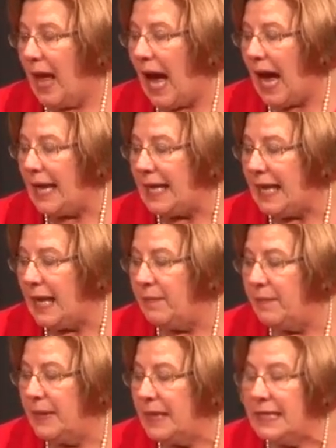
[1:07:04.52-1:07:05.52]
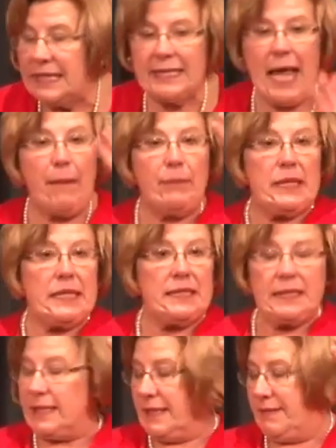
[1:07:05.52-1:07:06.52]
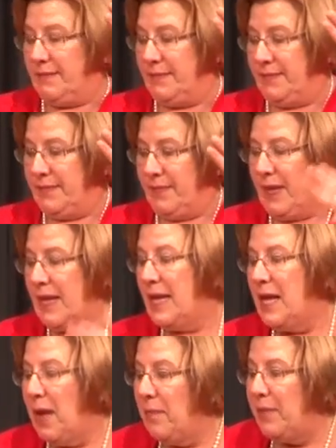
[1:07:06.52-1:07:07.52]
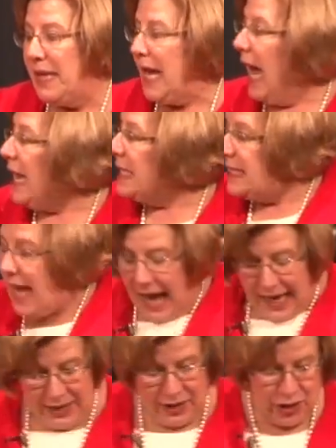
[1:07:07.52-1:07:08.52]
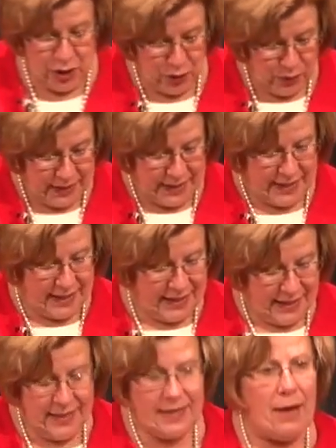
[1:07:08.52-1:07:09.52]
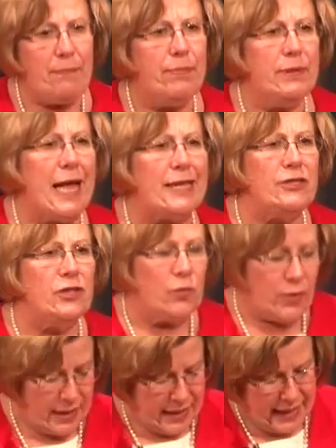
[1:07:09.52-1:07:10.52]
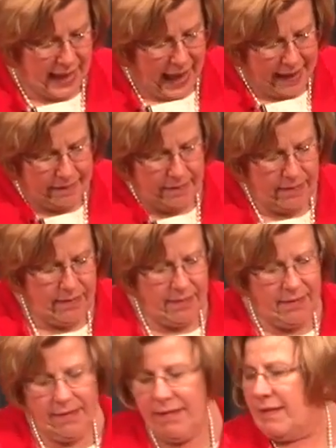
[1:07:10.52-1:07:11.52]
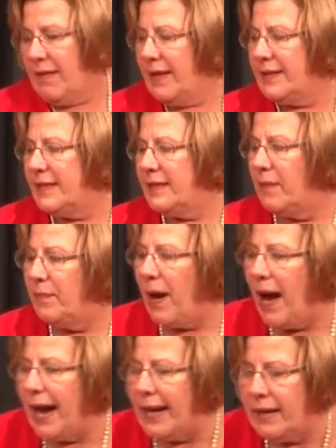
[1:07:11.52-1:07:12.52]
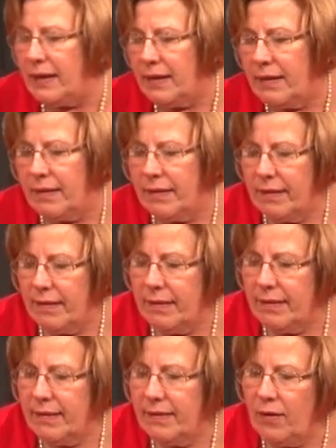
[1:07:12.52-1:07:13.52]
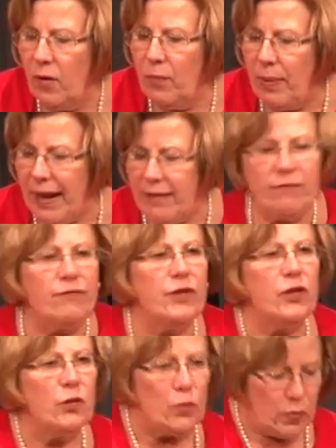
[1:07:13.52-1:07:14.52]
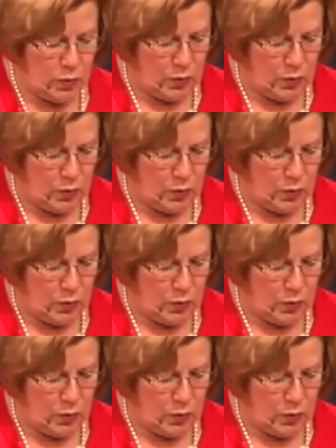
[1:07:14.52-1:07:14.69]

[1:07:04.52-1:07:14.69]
I am sapless because I used, bless you, yeah. Is it the pine? No pine for you.